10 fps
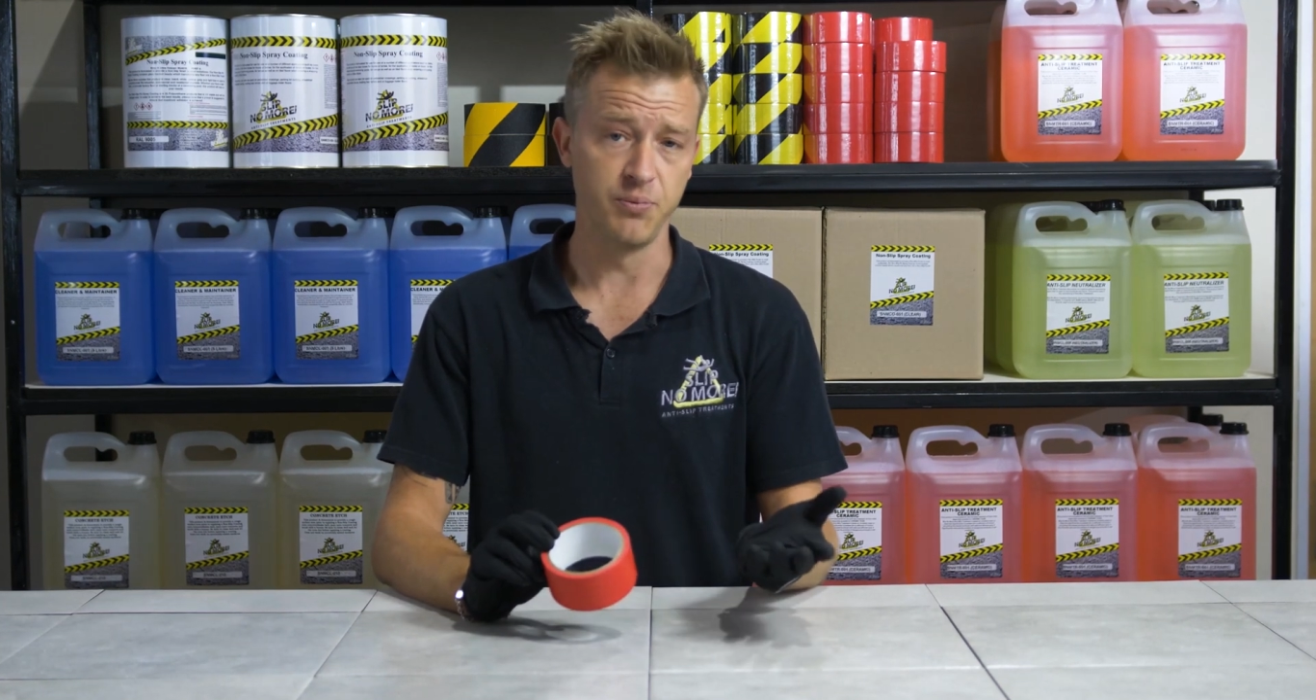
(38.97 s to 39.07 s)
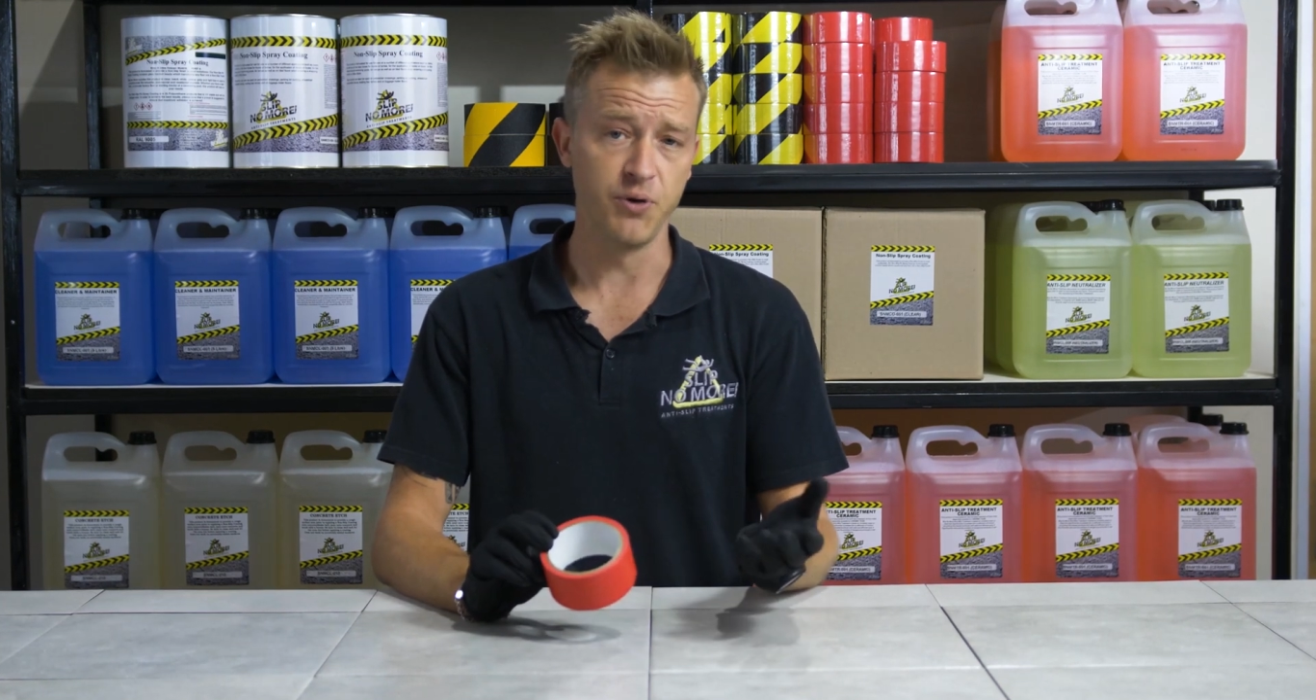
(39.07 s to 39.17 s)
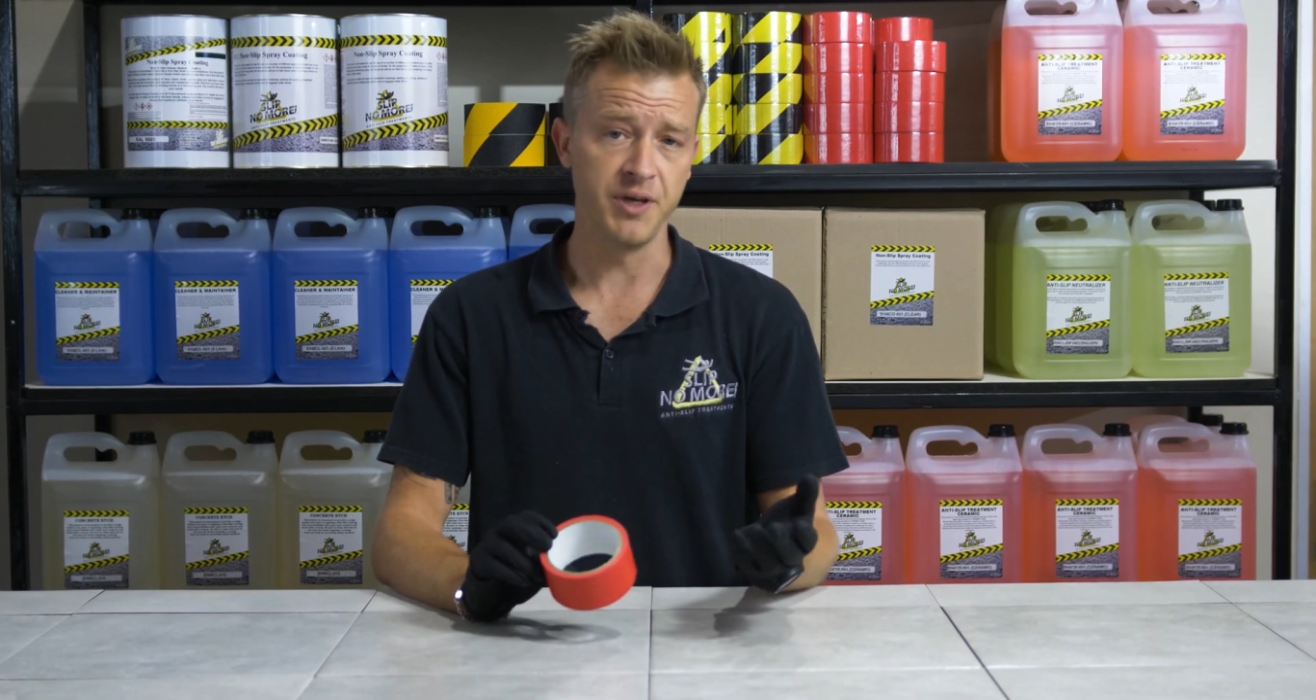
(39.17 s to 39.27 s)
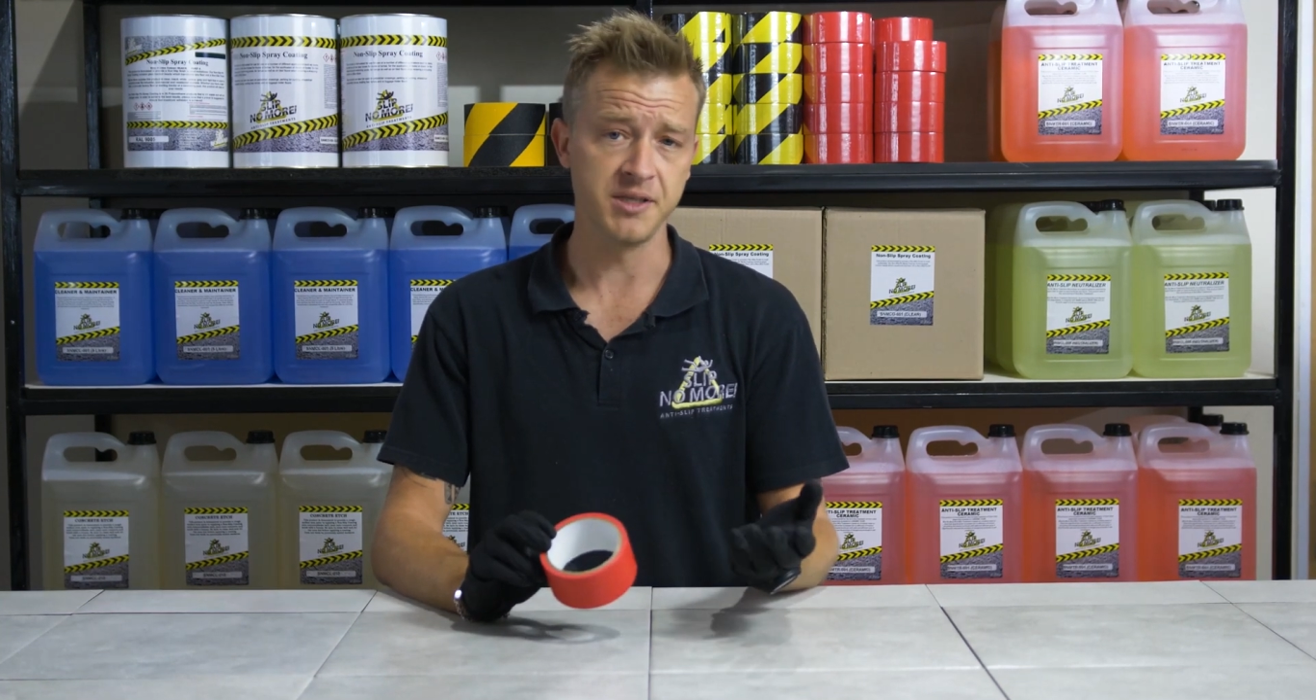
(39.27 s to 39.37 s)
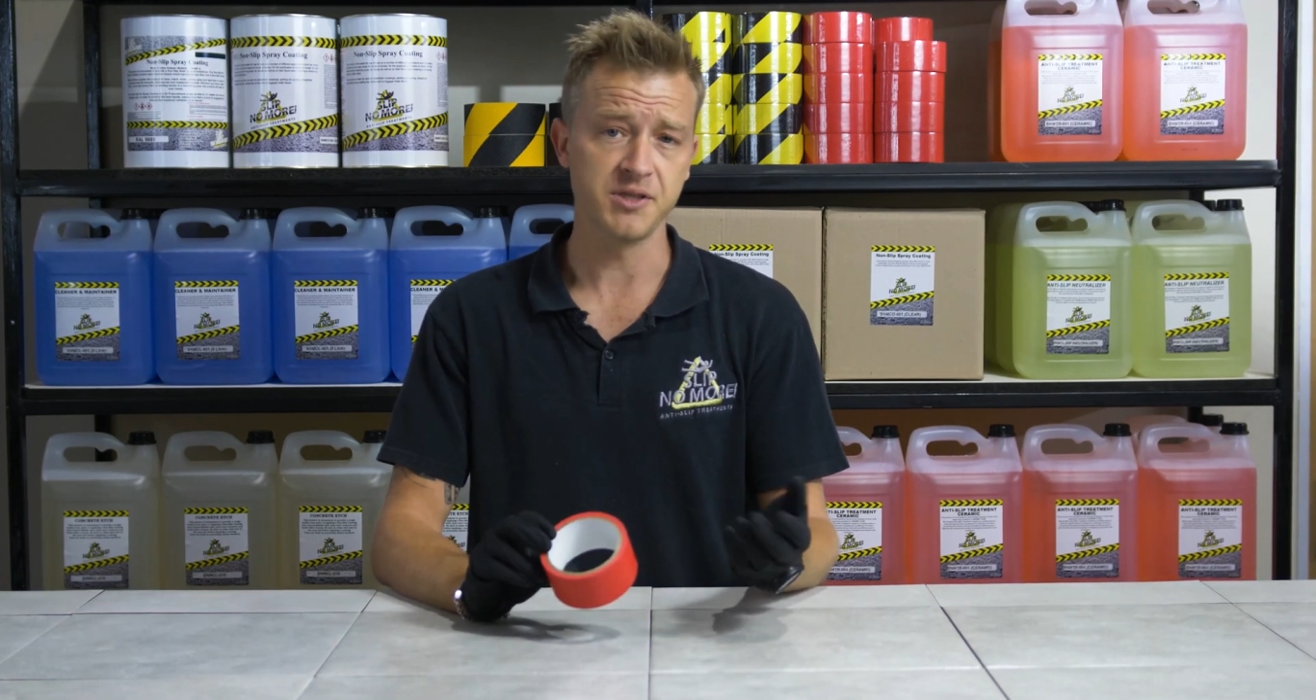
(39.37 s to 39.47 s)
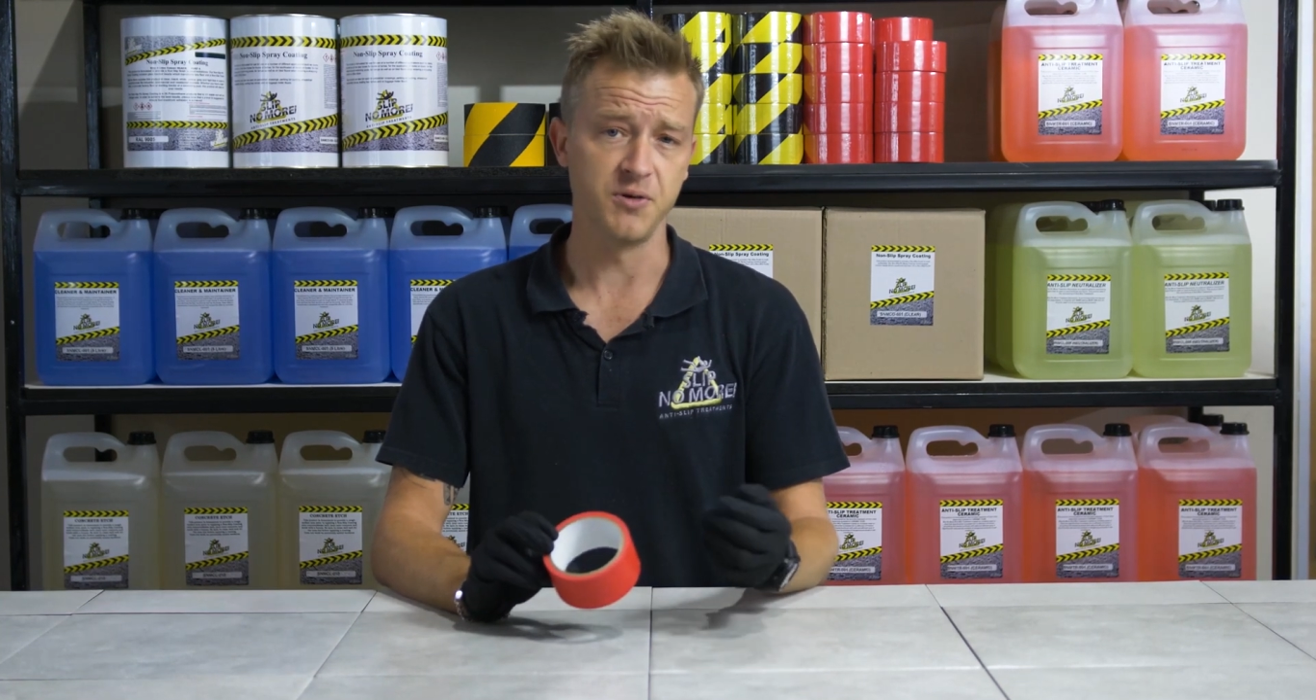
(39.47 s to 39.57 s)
points,